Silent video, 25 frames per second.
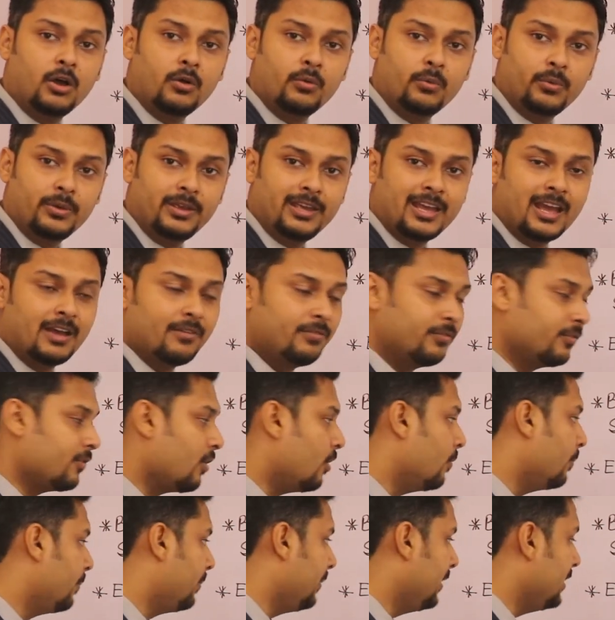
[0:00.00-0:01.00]
we have
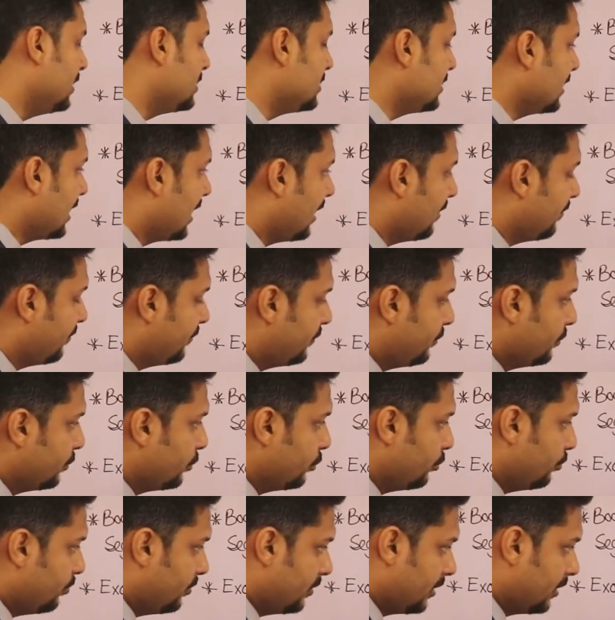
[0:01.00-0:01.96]
complete up to